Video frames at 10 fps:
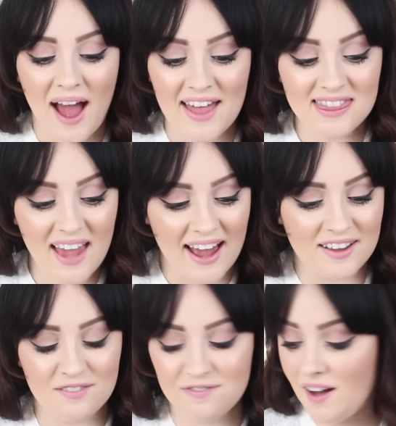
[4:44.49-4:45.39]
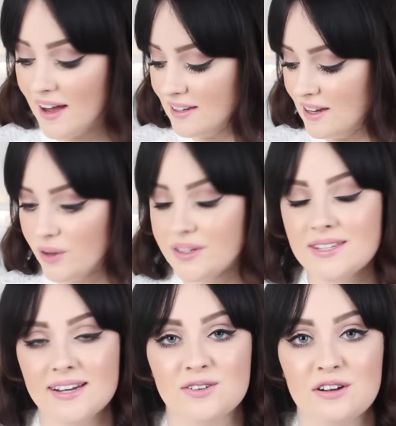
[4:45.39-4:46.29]
And then finally on the
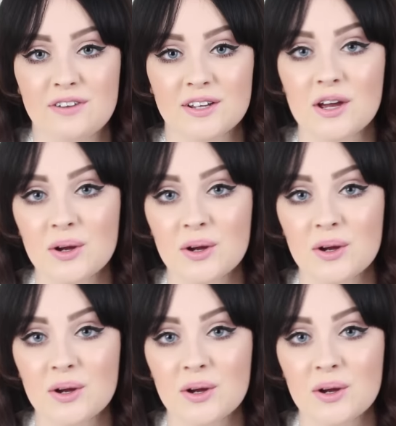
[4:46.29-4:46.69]
stationery front,